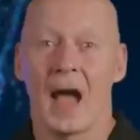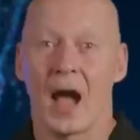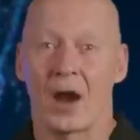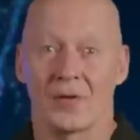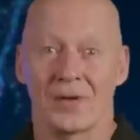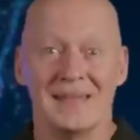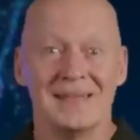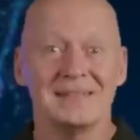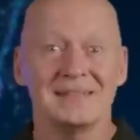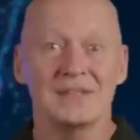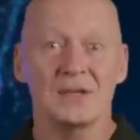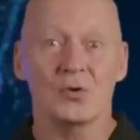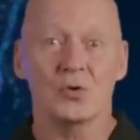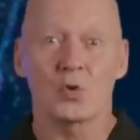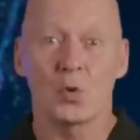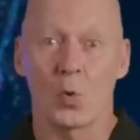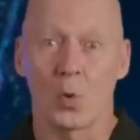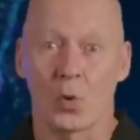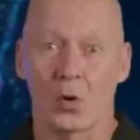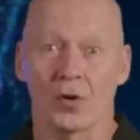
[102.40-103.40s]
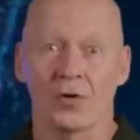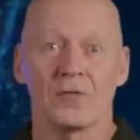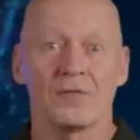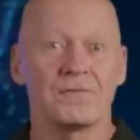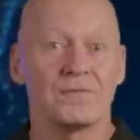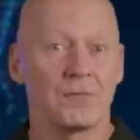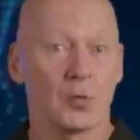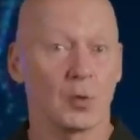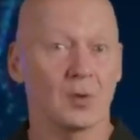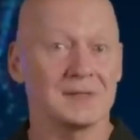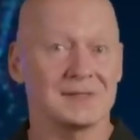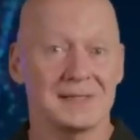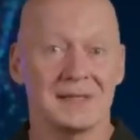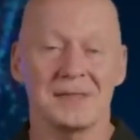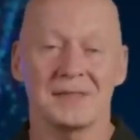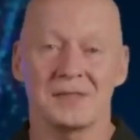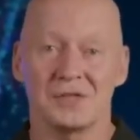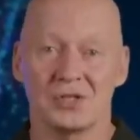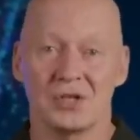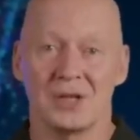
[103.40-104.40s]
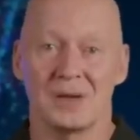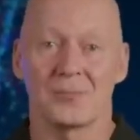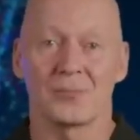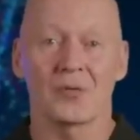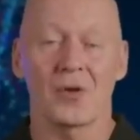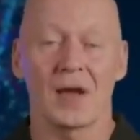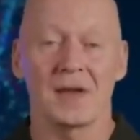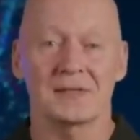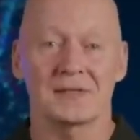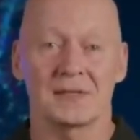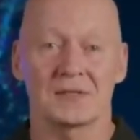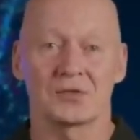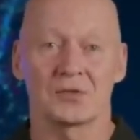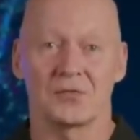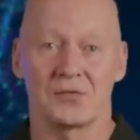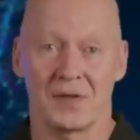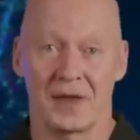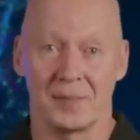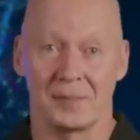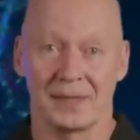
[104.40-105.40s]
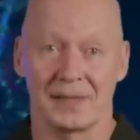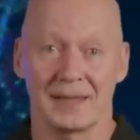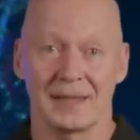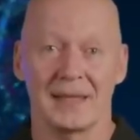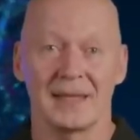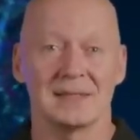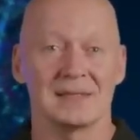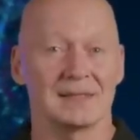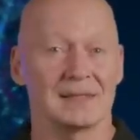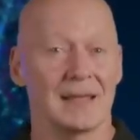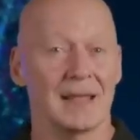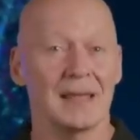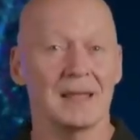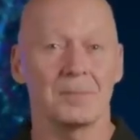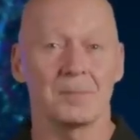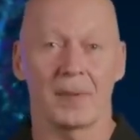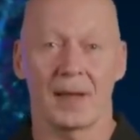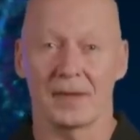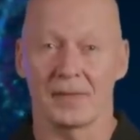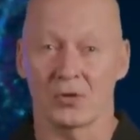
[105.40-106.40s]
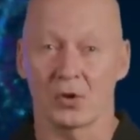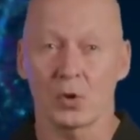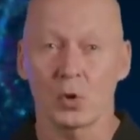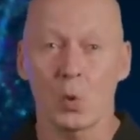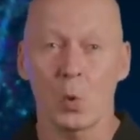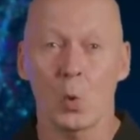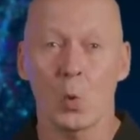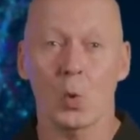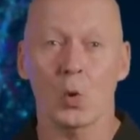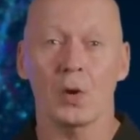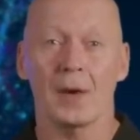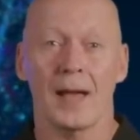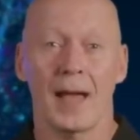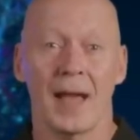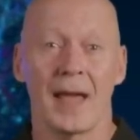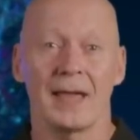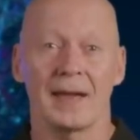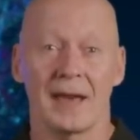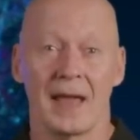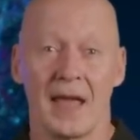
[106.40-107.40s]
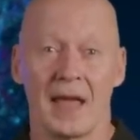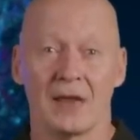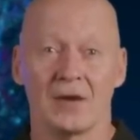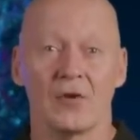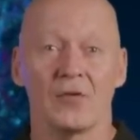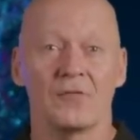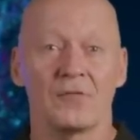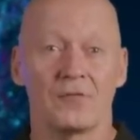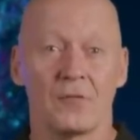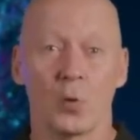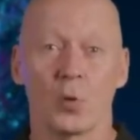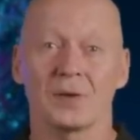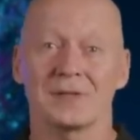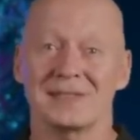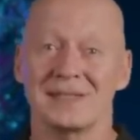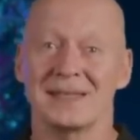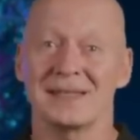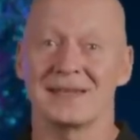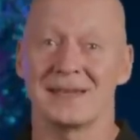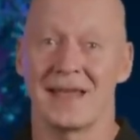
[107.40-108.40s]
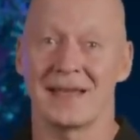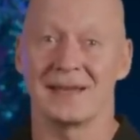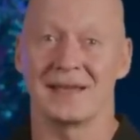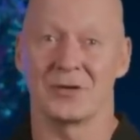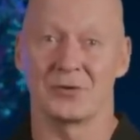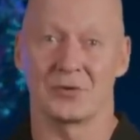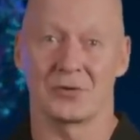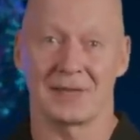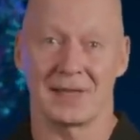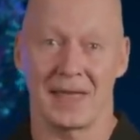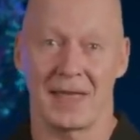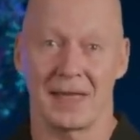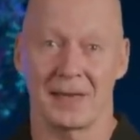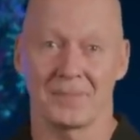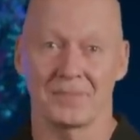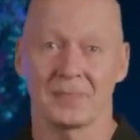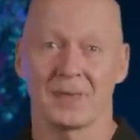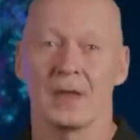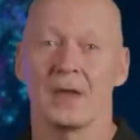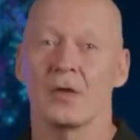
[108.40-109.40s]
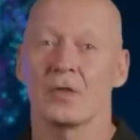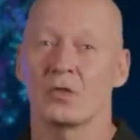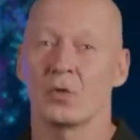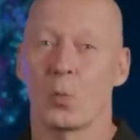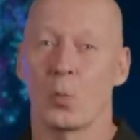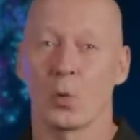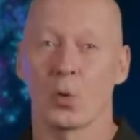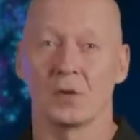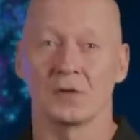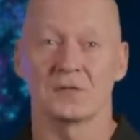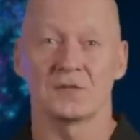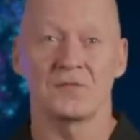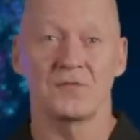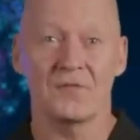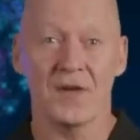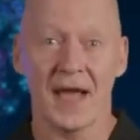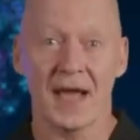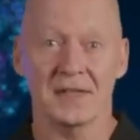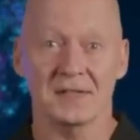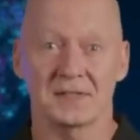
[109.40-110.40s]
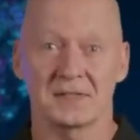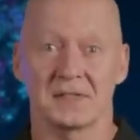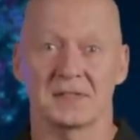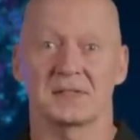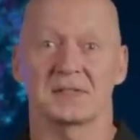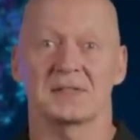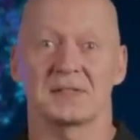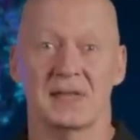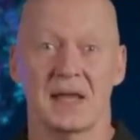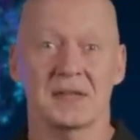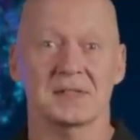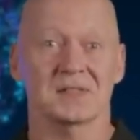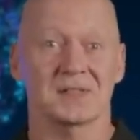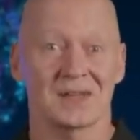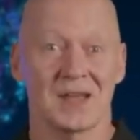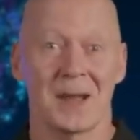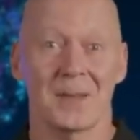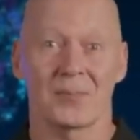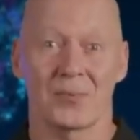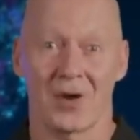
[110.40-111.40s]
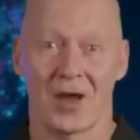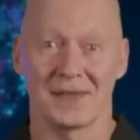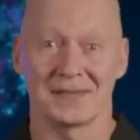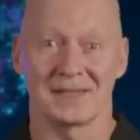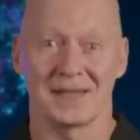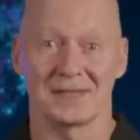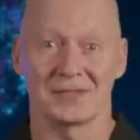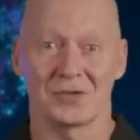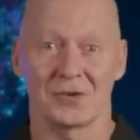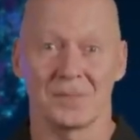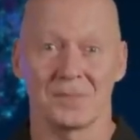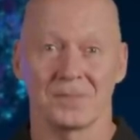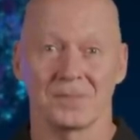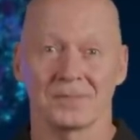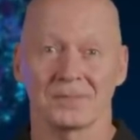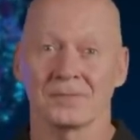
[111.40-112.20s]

Our Intel Core 14th Gen processor family is led by the Core i9-14900K, the world's fastest desktop processor.